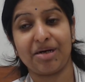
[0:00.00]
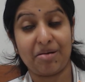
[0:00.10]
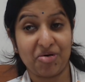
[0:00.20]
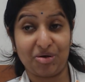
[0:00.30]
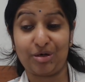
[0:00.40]

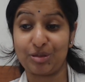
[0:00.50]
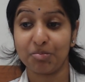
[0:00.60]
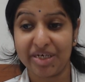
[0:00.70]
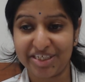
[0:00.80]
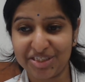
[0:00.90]
come across
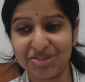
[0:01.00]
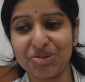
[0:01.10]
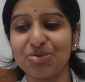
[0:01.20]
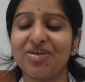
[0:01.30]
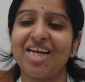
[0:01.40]

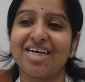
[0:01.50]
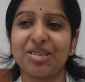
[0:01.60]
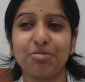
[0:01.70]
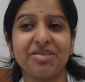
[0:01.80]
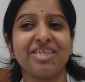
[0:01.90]
patients who will
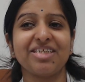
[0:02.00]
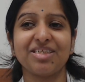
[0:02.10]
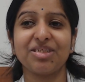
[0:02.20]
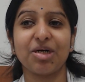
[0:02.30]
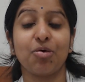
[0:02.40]

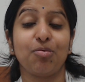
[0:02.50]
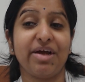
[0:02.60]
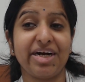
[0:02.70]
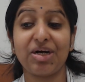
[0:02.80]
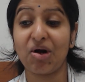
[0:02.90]
experience a
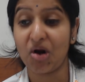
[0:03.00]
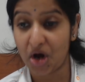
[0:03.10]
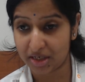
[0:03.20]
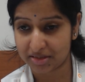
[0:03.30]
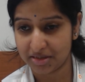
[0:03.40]
weight
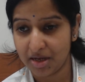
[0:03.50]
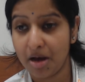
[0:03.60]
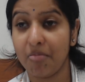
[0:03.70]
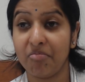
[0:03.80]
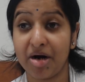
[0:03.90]
loss,
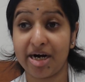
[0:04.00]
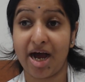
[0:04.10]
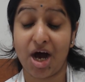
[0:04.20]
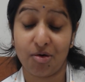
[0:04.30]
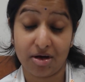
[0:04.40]
but
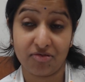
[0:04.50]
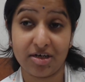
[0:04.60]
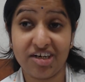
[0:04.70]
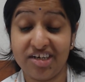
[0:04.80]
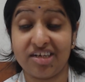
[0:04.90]

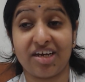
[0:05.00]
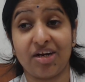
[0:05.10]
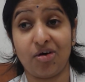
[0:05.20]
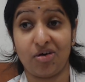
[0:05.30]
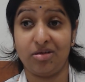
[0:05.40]
however it
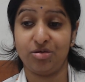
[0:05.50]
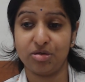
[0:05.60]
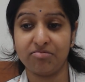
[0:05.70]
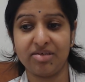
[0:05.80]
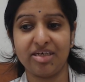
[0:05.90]
can
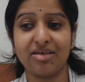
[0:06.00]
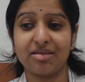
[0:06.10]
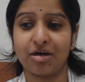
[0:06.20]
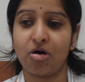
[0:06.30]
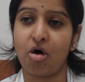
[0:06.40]
also be
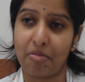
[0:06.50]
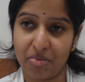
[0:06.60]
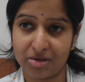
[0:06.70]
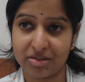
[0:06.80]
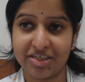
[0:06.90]
the
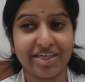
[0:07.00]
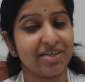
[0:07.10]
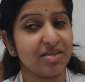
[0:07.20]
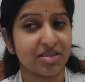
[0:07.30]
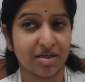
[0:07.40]
opposite
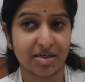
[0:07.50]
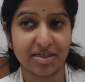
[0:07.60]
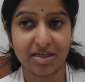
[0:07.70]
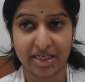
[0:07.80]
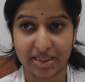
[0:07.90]
in
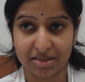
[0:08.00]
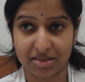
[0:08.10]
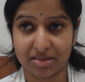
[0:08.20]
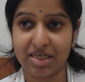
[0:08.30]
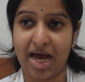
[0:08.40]
certain
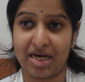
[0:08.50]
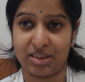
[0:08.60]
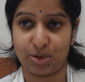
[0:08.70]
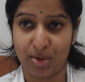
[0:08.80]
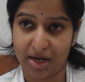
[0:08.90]
cases
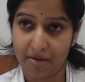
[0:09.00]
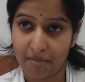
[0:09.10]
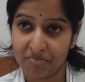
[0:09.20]
as well.